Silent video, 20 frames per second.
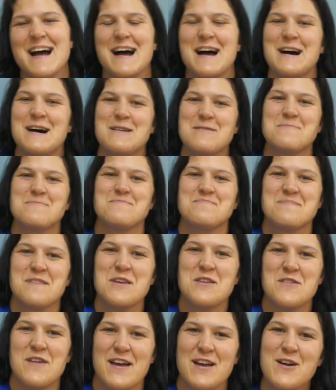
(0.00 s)
Um,
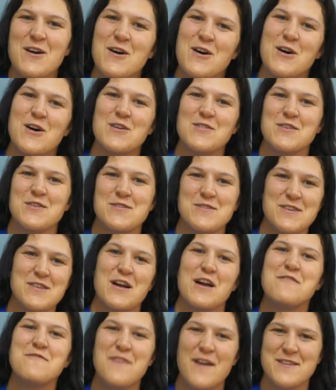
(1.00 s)
you know, I called and, you
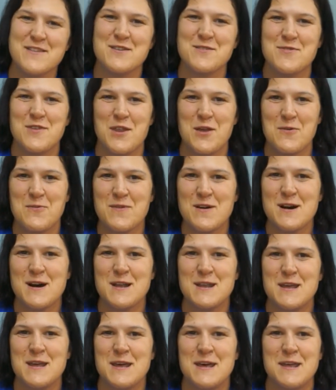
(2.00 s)
know, I found out that I
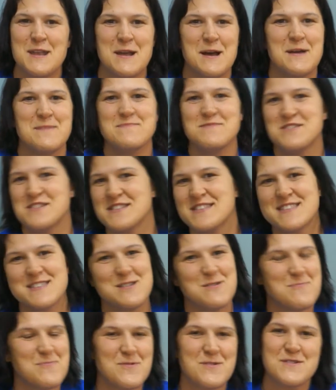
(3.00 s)
won and I'm just
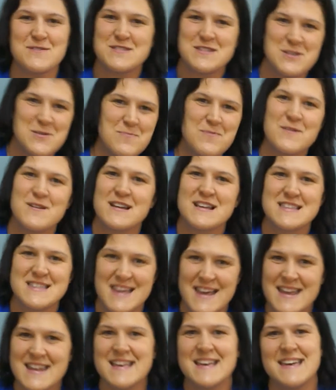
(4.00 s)
super, super
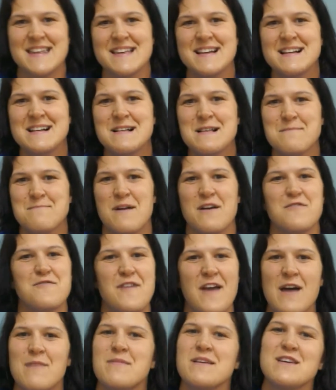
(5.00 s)
excited. My
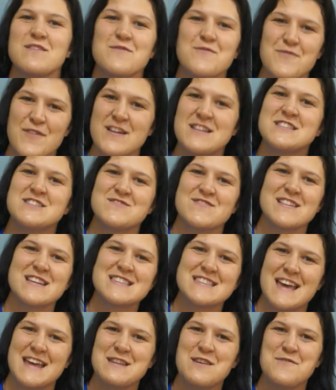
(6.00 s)
family and friends are
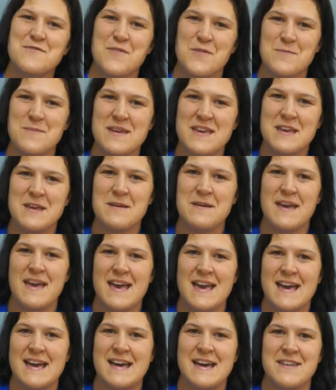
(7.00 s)
excited for me
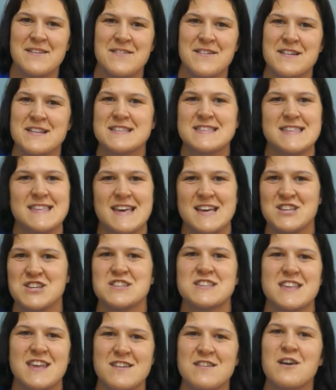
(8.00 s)
and honestly, I
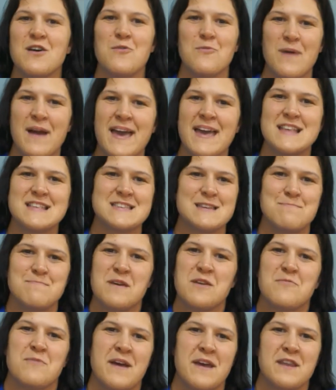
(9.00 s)
just cannot wait to
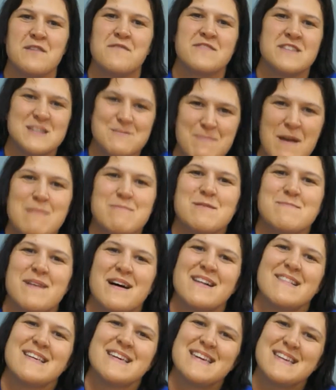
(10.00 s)
be rid of this baby
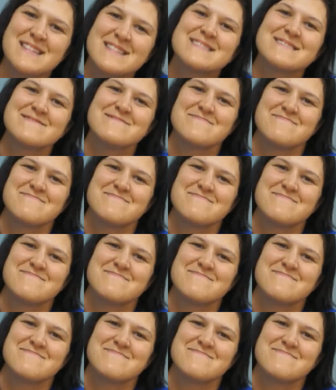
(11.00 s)
belly.